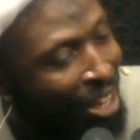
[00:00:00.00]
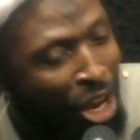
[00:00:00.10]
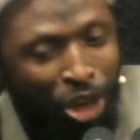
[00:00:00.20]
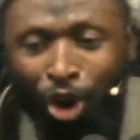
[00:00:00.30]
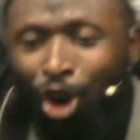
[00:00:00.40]

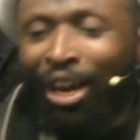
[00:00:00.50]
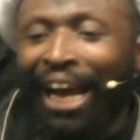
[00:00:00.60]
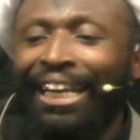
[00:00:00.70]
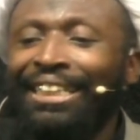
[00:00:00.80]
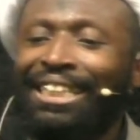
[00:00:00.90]
You look
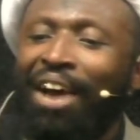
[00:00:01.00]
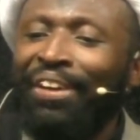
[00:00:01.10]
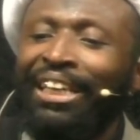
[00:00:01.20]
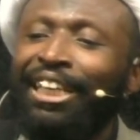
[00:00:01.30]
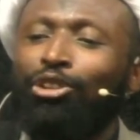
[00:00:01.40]
at the
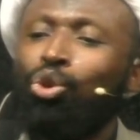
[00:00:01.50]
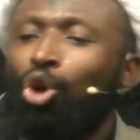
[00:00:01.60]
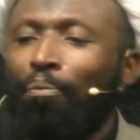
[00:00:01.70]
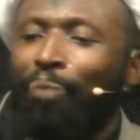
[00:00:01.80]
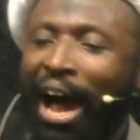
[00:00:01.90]
72
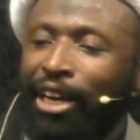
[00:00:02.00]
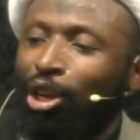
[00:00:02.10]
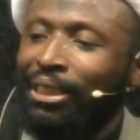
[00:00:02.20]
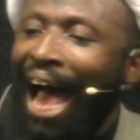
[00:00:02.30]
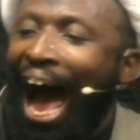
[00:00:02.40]

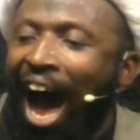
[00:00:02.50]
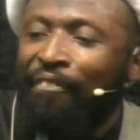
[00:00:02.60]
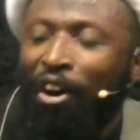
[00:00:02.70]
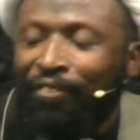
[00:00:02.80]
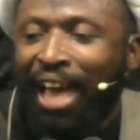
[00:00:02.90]
companions,
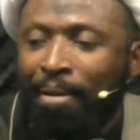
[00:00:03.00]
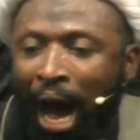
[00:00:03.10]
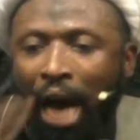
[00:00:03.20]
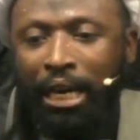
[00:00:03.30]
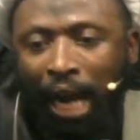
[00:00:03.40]
half of them
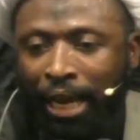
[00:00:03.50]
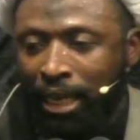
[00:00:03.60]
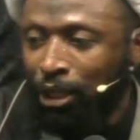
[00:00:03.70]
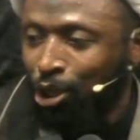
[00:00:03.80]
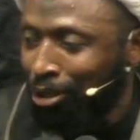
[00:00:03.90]
are Iraqis.